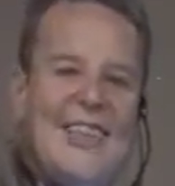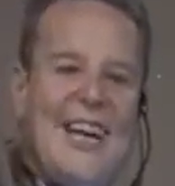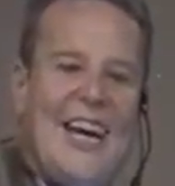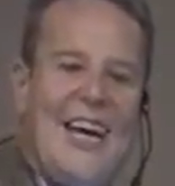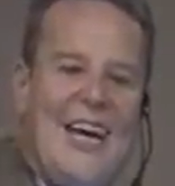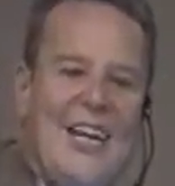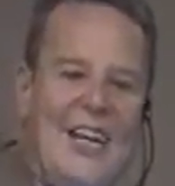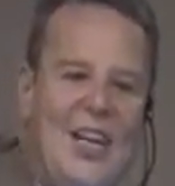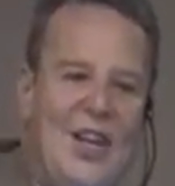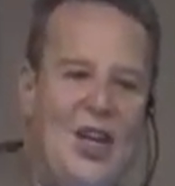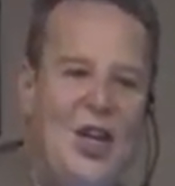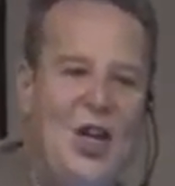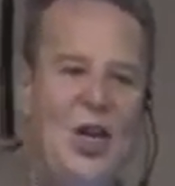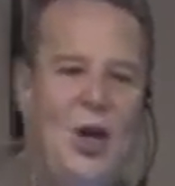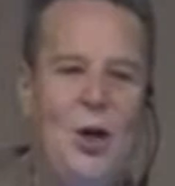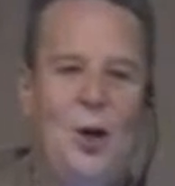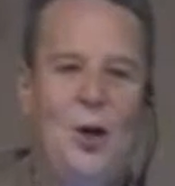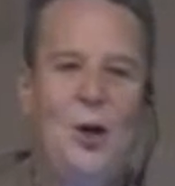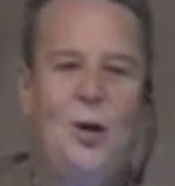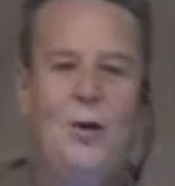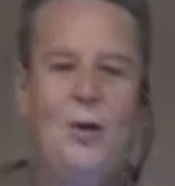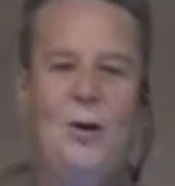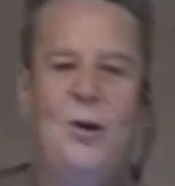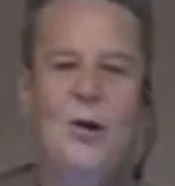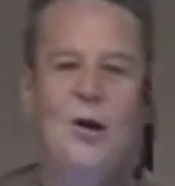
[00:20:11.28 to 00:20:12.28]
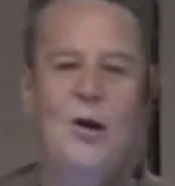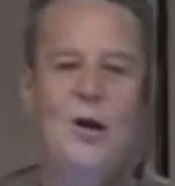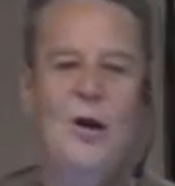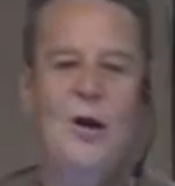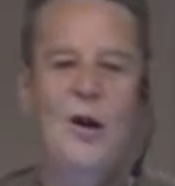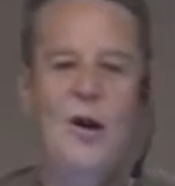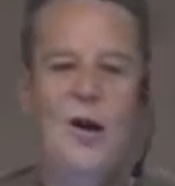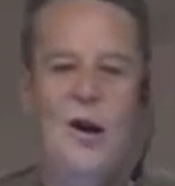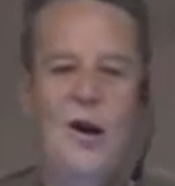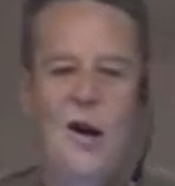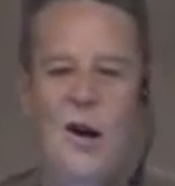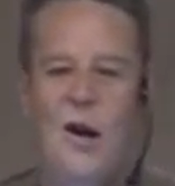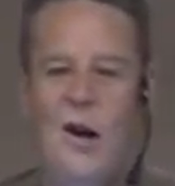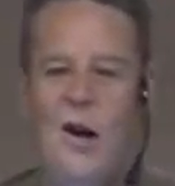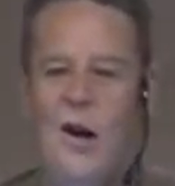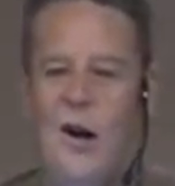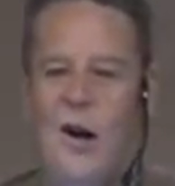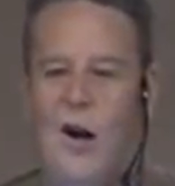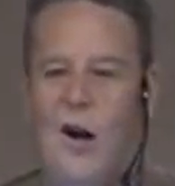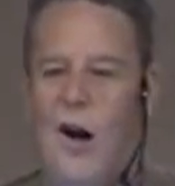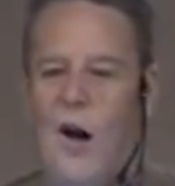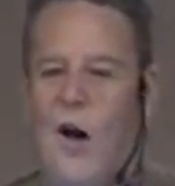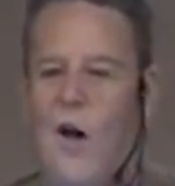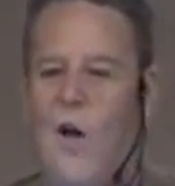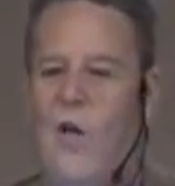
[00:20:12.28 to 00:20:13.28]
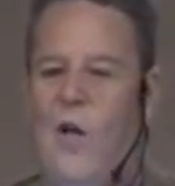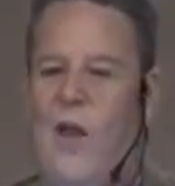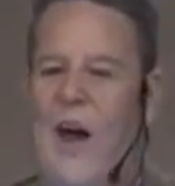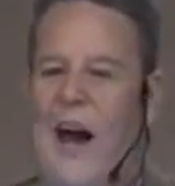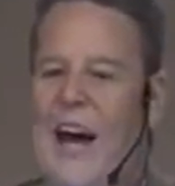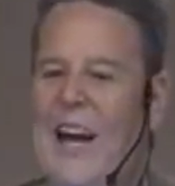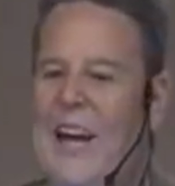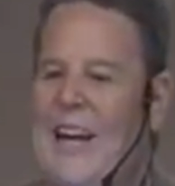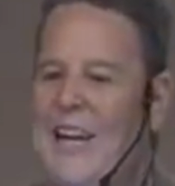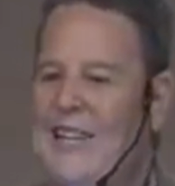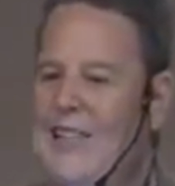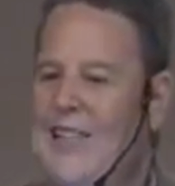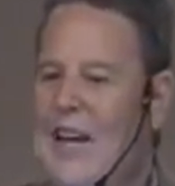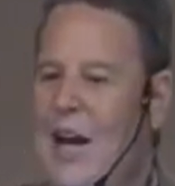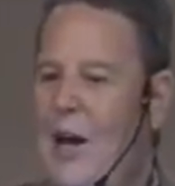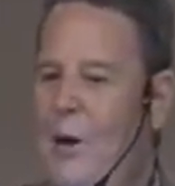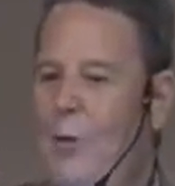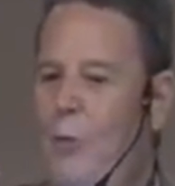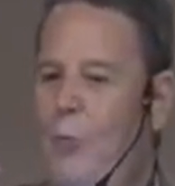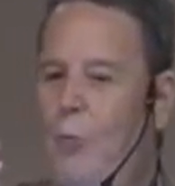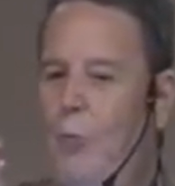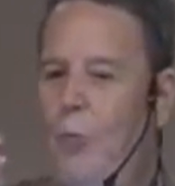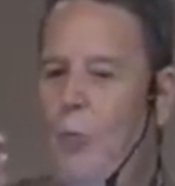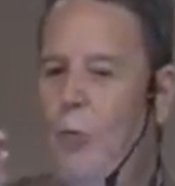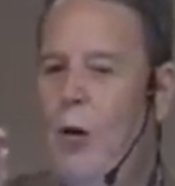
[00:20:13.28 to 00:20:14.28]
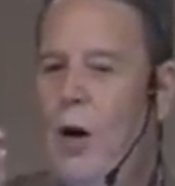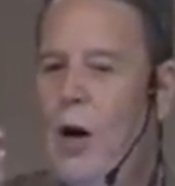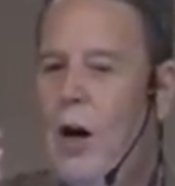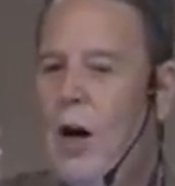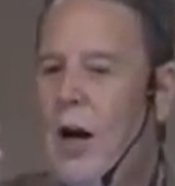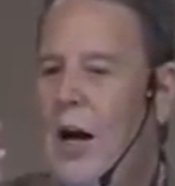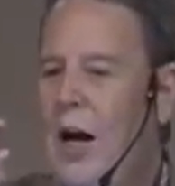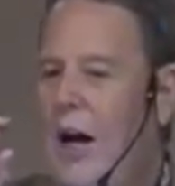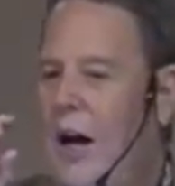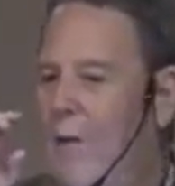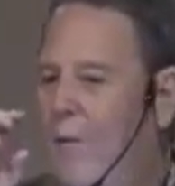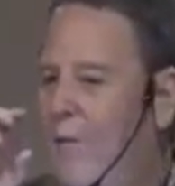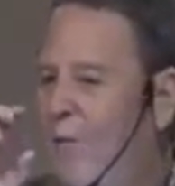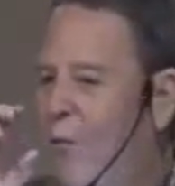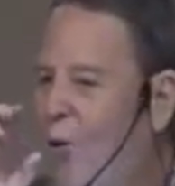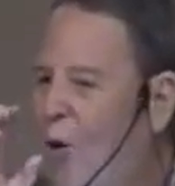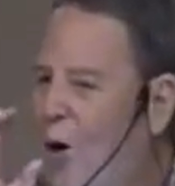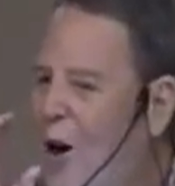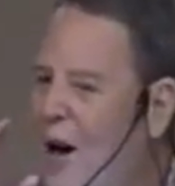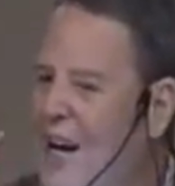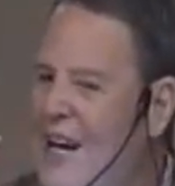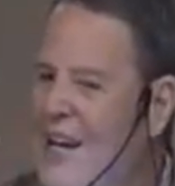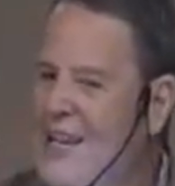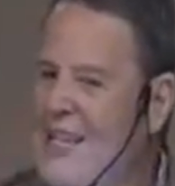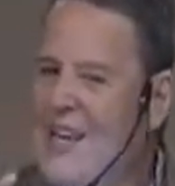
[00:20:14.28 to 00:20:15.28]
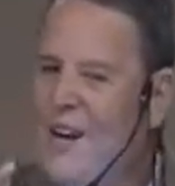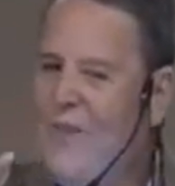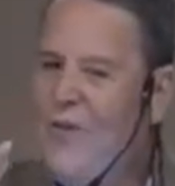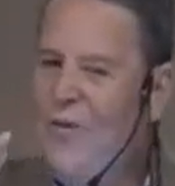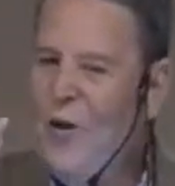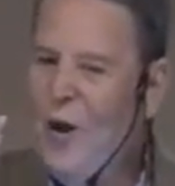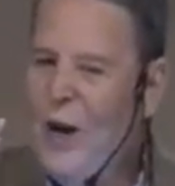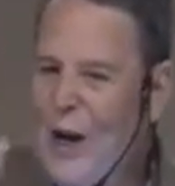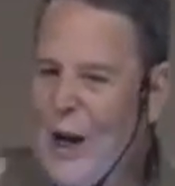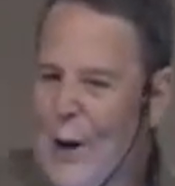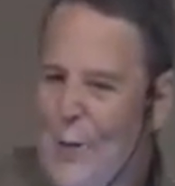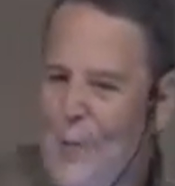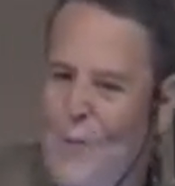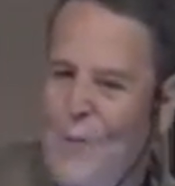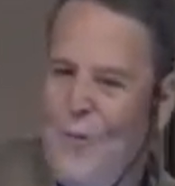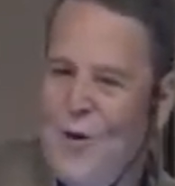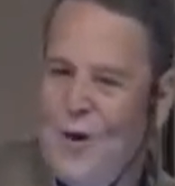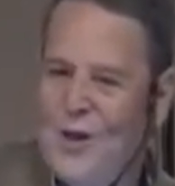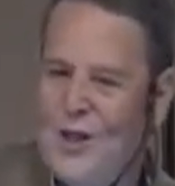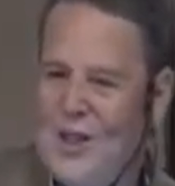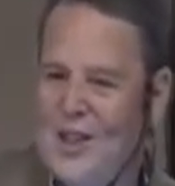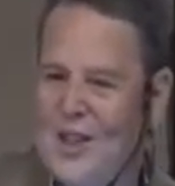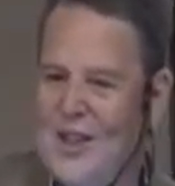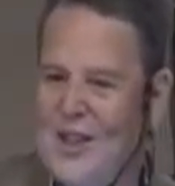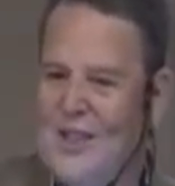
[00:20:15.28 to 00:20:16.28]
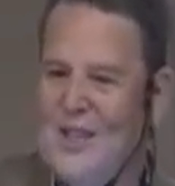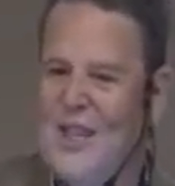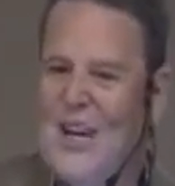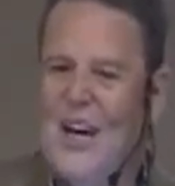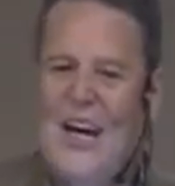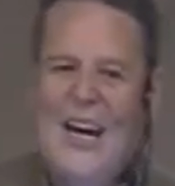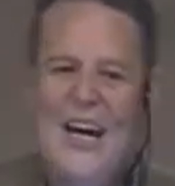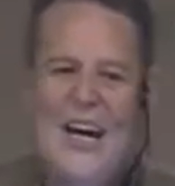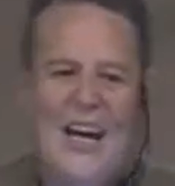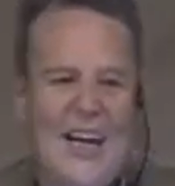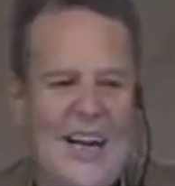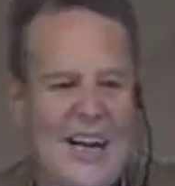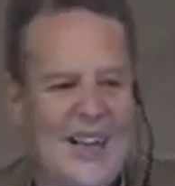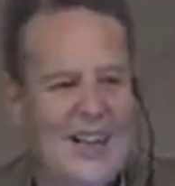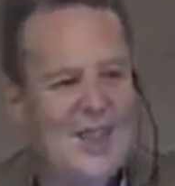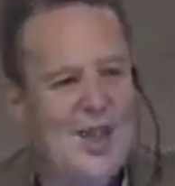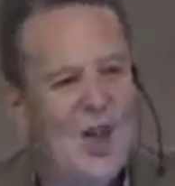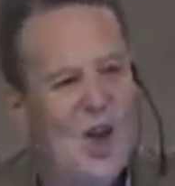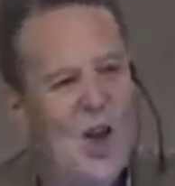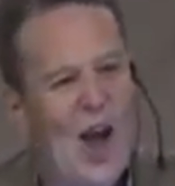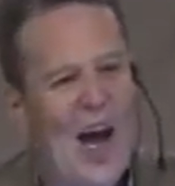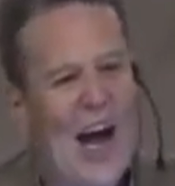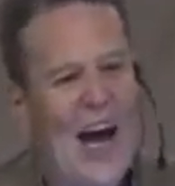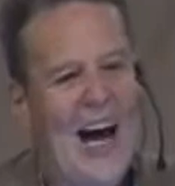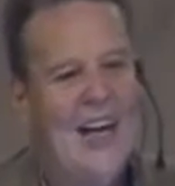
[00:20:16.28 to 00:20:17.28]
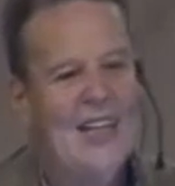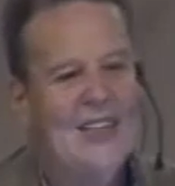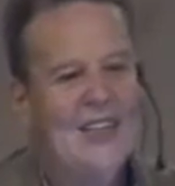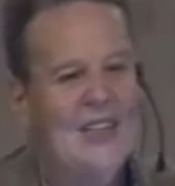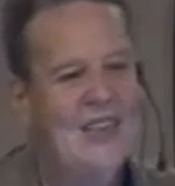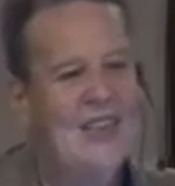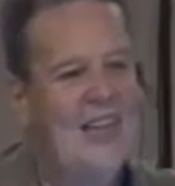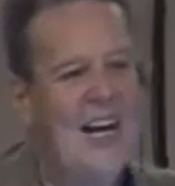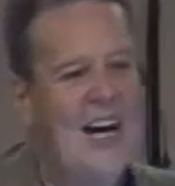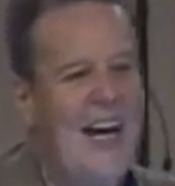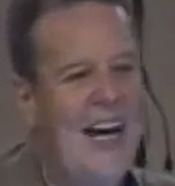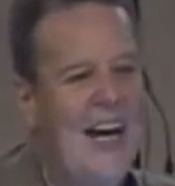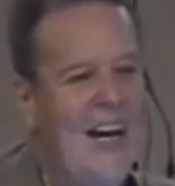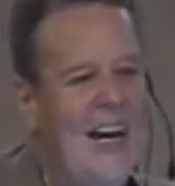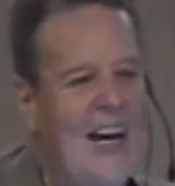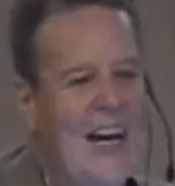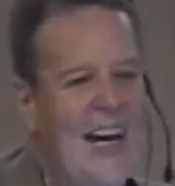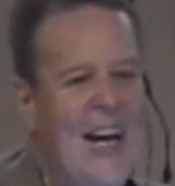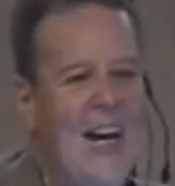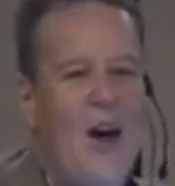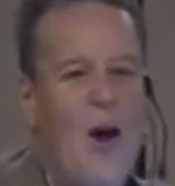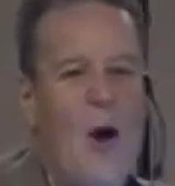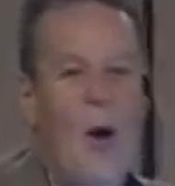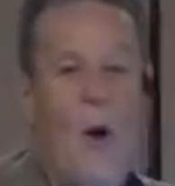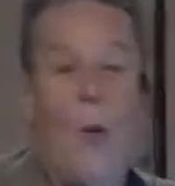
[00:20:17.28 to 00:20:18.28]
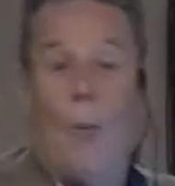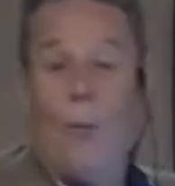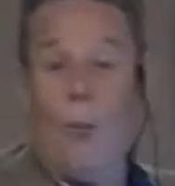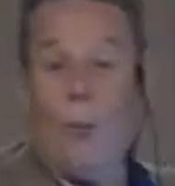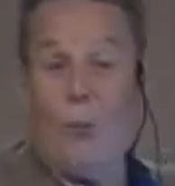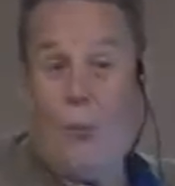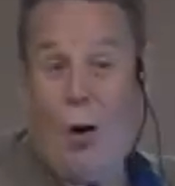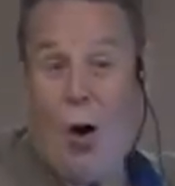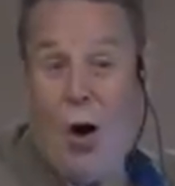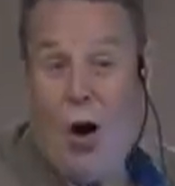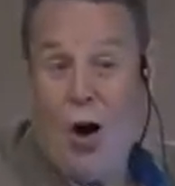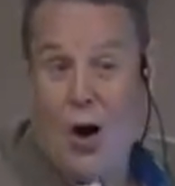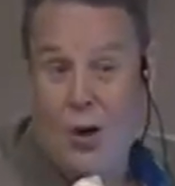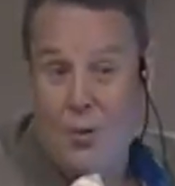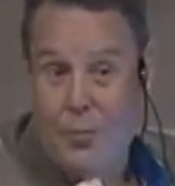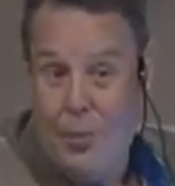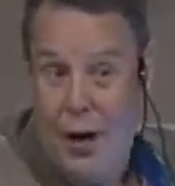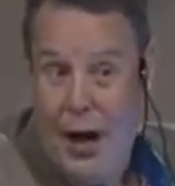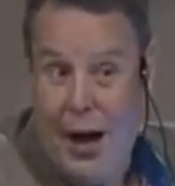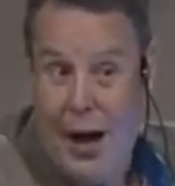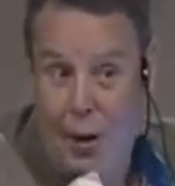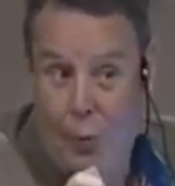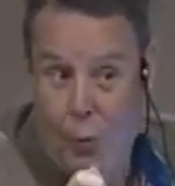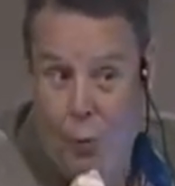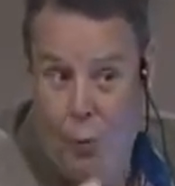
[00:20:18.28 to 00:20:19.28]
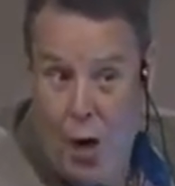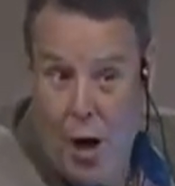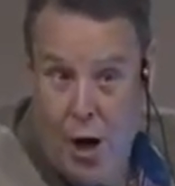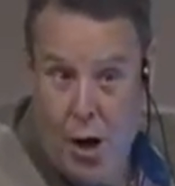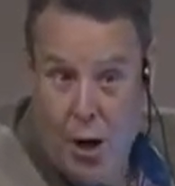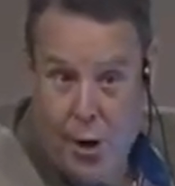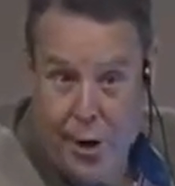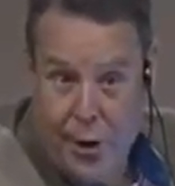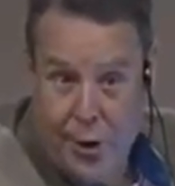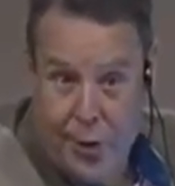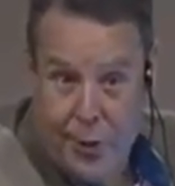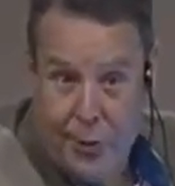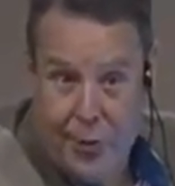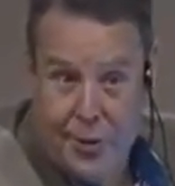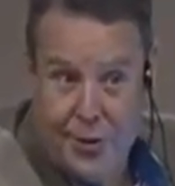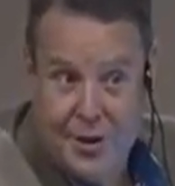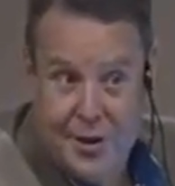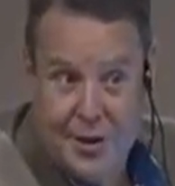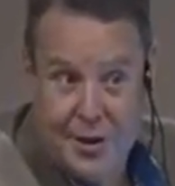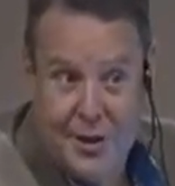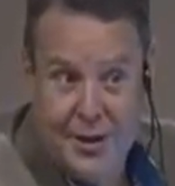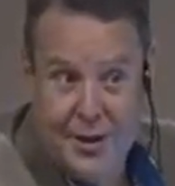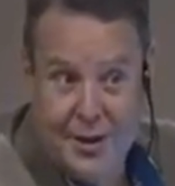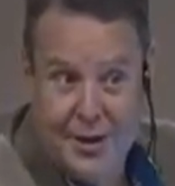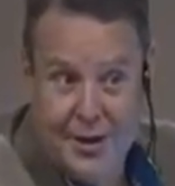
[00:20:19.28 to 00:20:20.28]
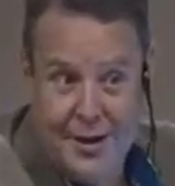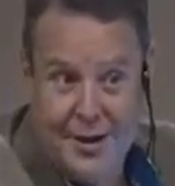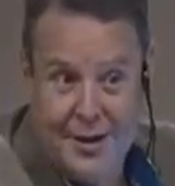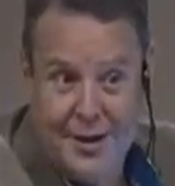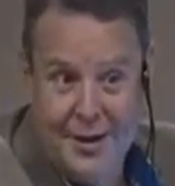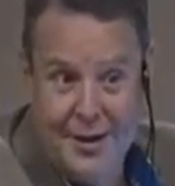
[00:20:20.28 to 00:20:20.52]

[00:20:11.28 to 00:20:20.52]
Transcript: I say to you, that is a, a phrase of emphasis. It's like saying, mark my words.